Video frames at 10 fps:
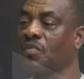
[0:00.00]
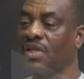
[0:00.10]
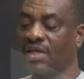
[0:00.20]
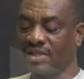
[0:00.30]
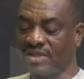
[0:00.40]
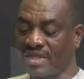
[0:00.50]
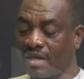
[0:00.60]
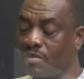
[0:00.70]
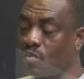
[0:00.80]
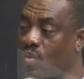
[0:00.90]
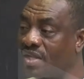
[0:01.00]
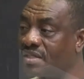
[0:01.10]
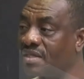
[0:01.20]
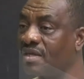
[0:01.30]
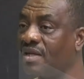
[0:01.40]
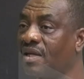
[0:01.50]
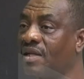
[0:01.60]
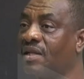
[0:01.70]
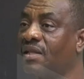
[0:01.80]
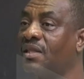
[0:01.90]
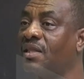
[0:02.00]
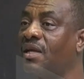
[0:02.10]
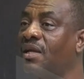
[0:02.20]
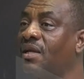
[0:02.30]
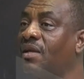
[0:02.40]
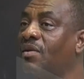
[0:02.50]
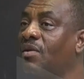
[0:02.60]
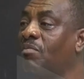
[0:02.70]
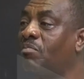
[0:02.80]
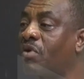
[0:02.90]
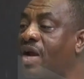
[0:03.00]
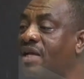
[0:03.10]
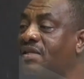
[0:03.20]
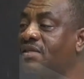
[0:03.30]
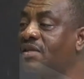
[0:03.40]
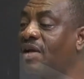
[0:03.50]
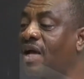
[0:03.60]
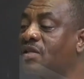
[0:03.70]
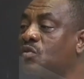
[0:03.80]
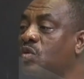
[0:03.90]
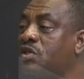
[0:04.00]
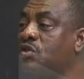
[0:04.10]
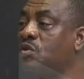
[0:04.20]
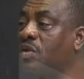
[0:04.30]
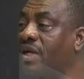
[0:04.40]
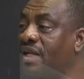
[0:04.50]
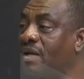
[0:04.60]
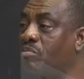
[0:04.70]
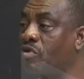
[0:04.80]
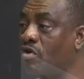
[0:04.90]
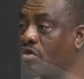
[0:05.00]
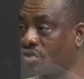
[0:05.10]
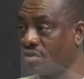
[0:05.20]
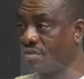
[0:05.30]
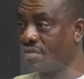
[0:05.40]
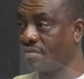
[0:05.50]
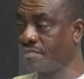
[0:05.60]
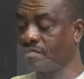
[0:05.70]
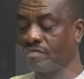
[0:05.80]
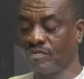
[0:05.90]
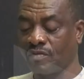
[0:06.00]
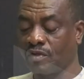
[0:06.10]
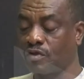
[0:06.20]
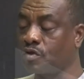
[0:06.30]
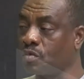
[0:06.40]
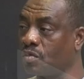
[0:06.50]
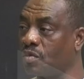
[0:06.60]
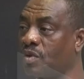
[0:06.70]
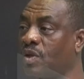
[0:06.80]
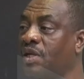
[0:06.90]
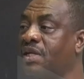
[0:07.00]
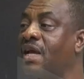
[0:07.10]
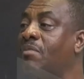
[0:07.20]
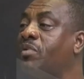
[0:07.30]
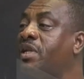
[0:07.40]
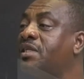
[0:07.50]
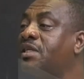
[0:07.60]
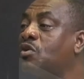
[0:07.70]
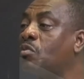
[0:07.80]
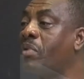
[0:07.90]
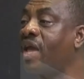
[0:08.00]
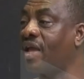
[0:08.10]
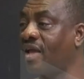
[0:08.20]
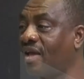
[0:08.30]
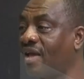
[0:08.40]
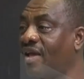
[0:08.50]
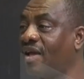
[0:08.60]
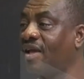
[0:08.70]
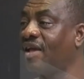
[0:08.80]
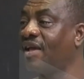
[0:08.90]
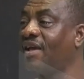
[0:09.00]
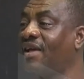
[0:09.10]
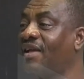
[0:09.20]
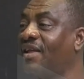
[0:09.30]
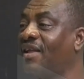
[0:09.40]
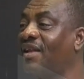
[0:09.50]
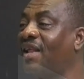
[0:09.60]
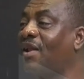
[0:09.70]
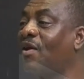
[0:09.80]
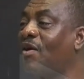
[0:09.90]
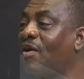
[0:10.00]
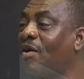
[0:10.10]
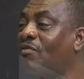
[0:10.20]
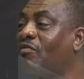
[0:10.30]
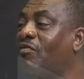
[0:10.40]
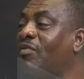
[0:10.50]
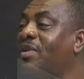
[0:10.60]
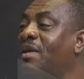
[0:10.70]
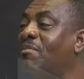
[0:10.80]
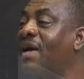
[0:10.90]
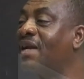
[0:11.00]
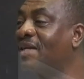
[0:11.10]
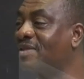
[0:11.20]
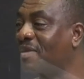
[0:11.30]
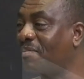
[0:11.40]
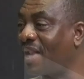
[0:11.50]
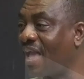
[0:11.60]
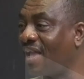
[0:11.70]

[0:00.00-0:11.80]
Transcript: It's determined, one, the price at which you get the production. Two, the ability to pay. the law of demand and supply.